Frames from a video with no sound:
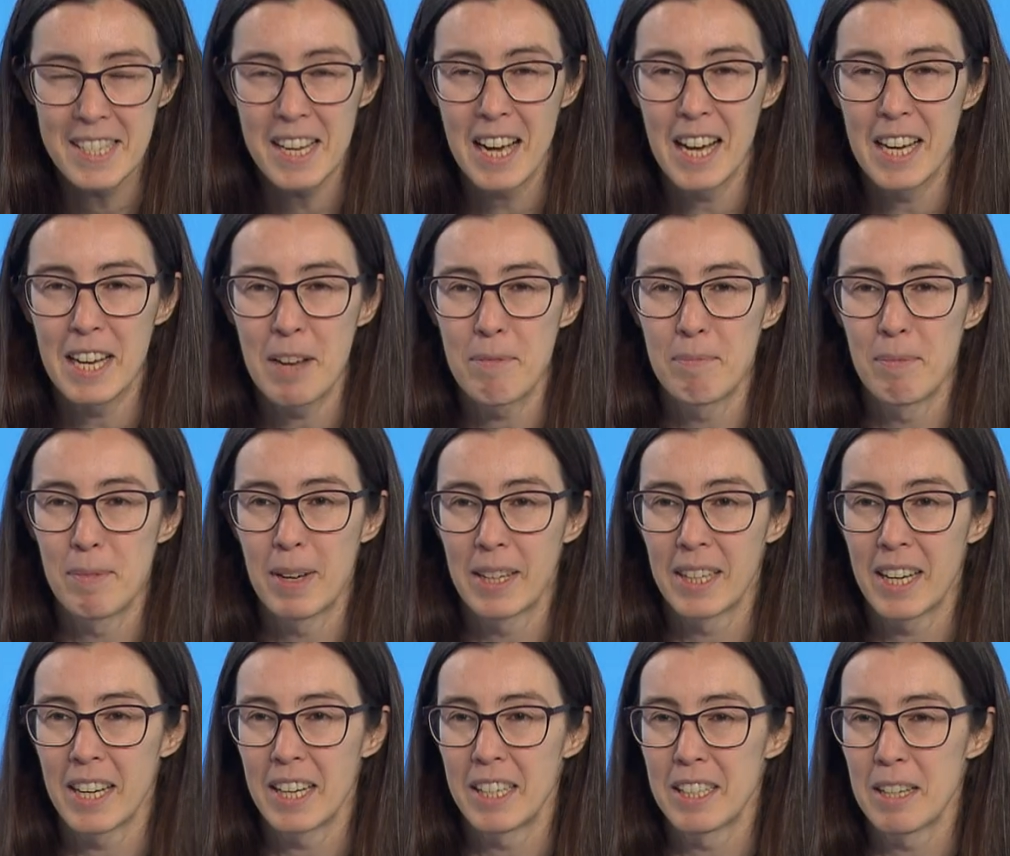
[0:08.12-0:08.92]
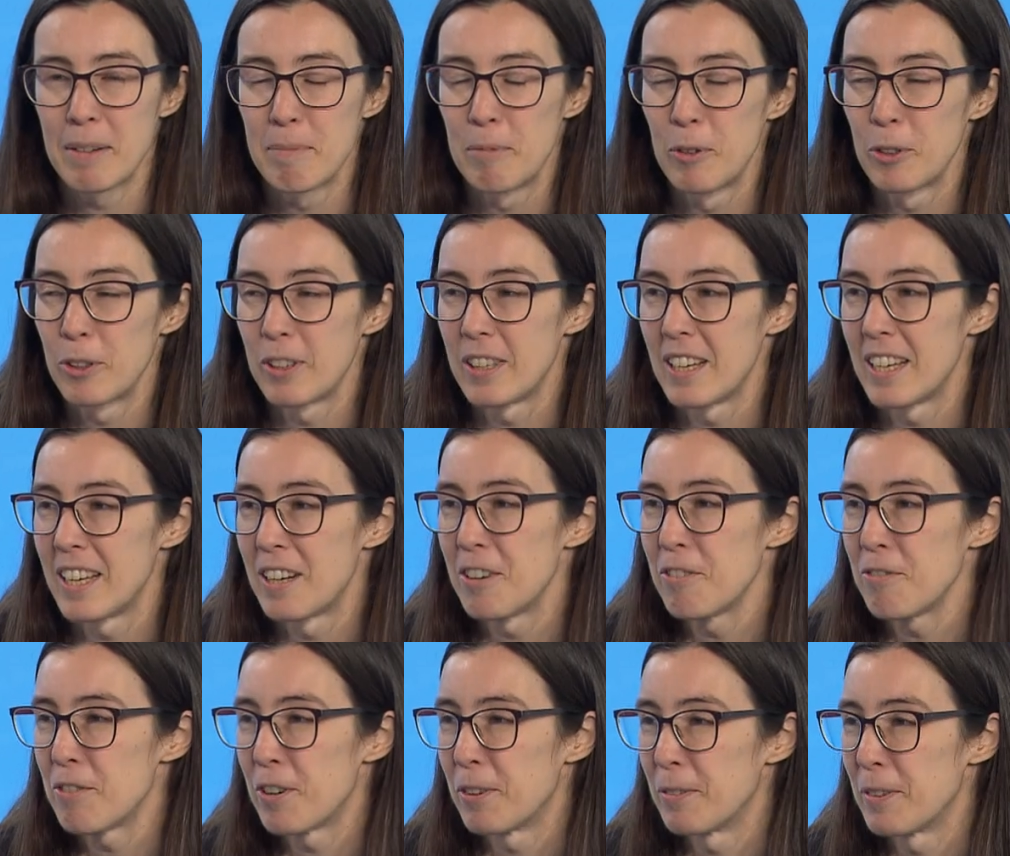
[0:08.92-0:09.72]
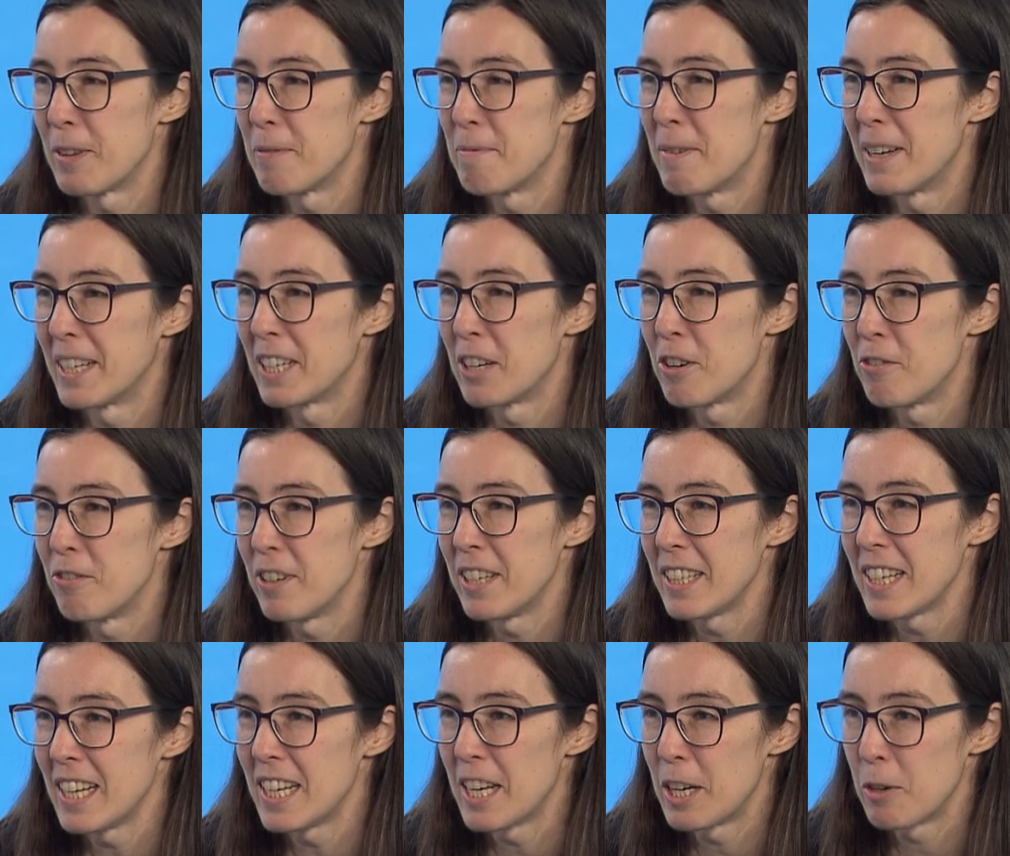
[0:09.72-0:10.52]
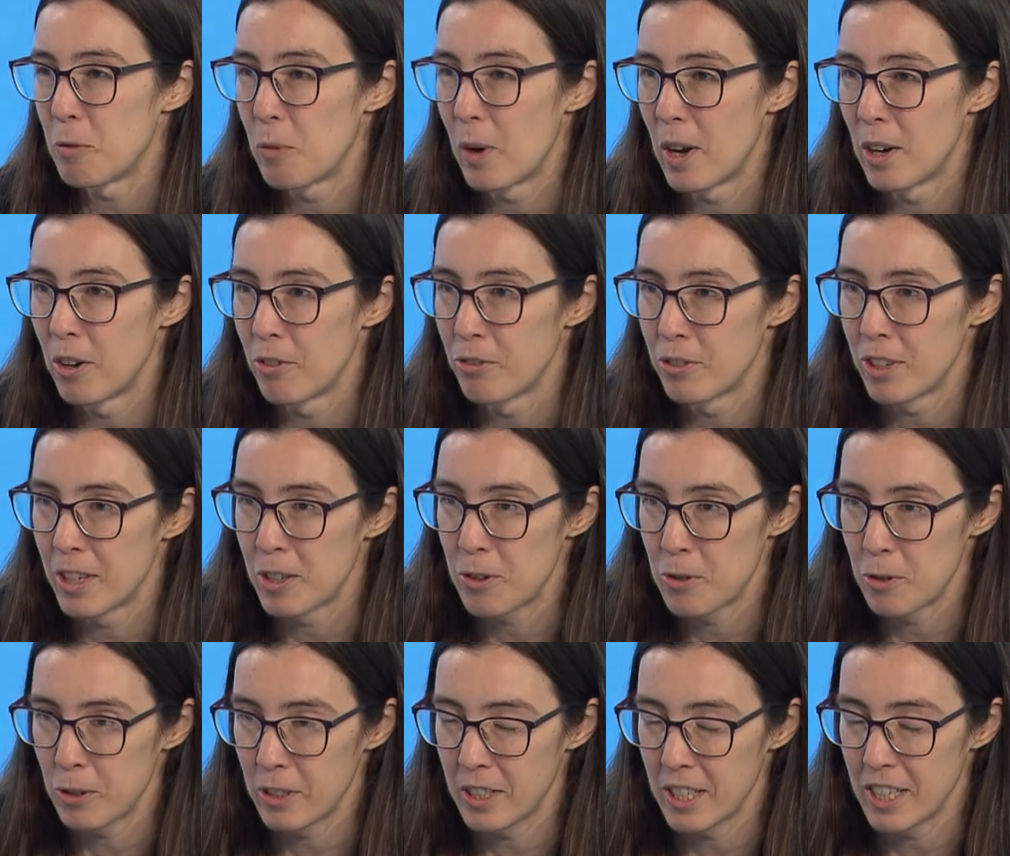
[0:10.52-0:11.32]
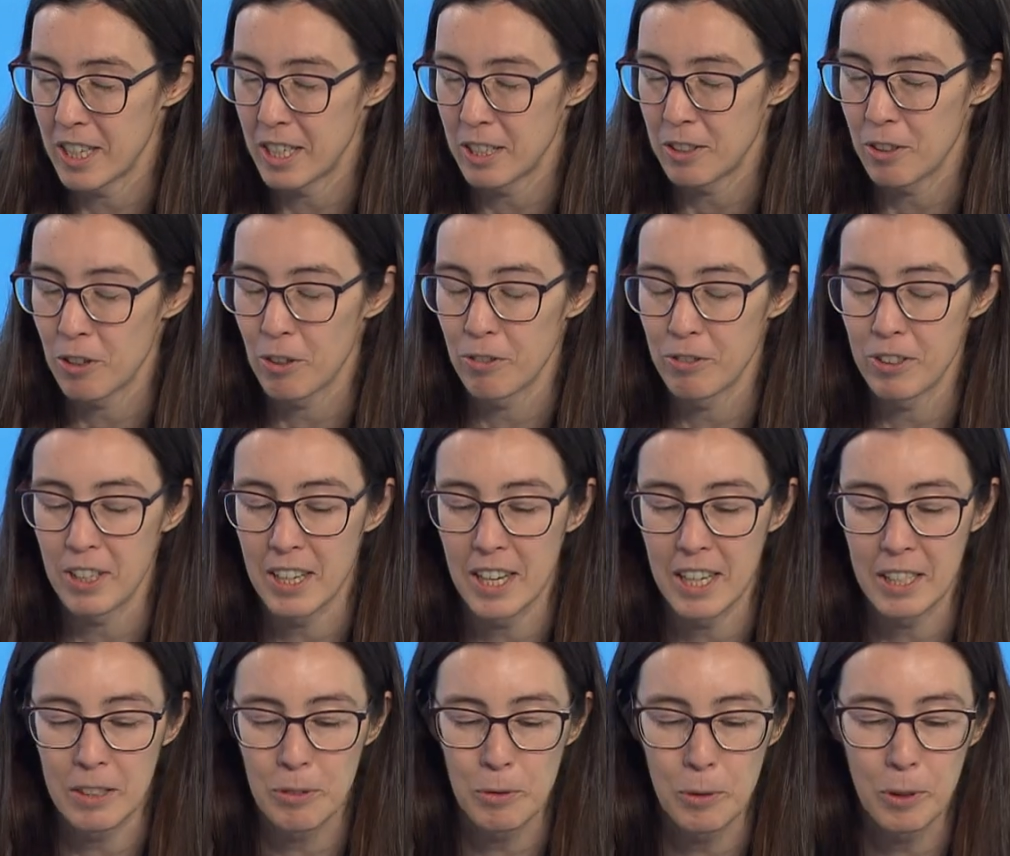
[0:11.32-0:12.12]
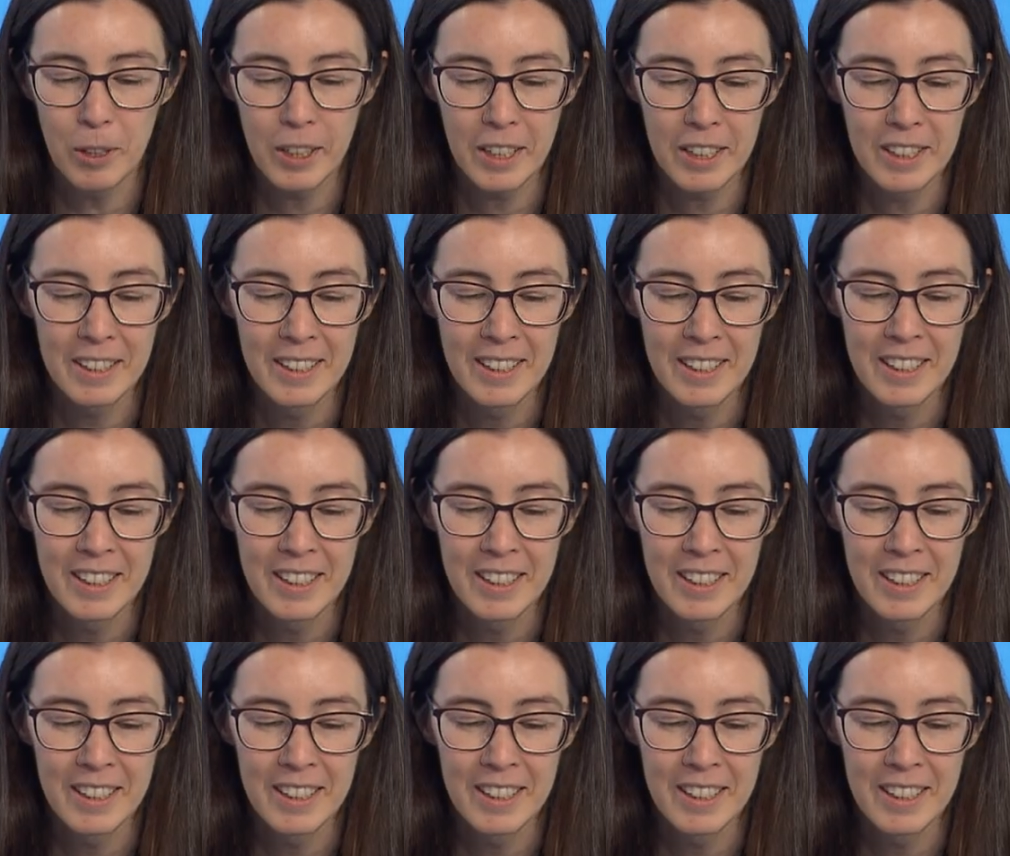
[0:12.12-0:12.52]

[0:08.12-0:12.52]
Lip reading: I am Margherita Bottero from the Bank of Italy and one of the coordinators of the network.